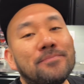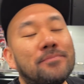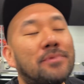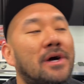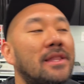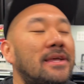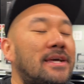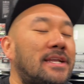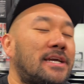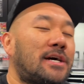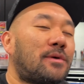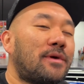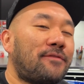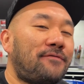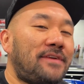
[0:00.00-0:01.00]
Probably going to
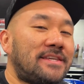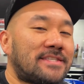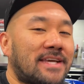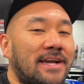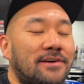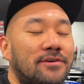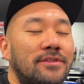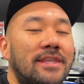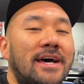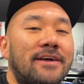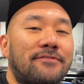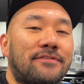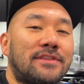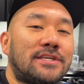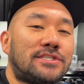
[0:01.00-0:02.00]
go with V-Cycle
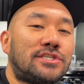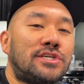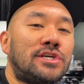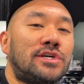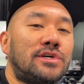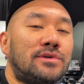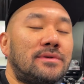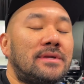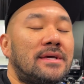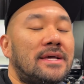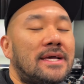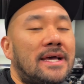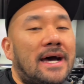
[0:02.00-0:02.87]
nut for the tune.